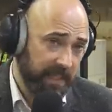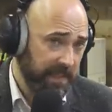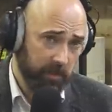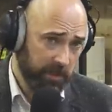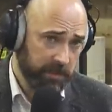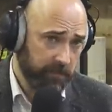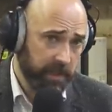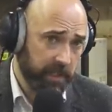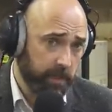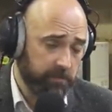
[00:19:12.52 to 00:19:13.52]
There were lots of
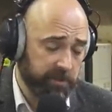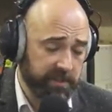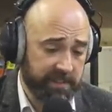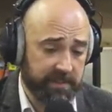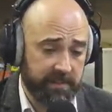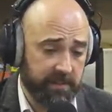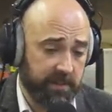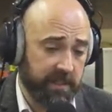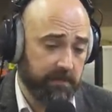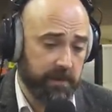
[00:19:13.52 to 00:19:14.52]
other co-processors you
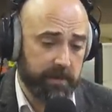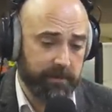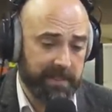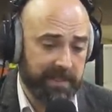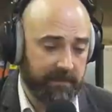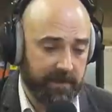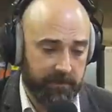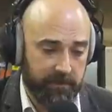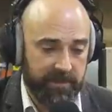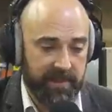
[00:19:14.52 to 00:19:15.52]
could get for the BBC that
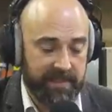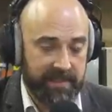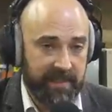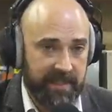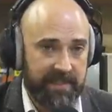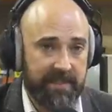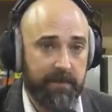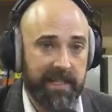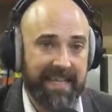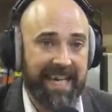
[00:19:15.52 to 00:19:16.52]
were in this
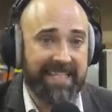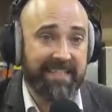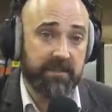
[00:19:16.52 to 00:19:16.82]
similar case,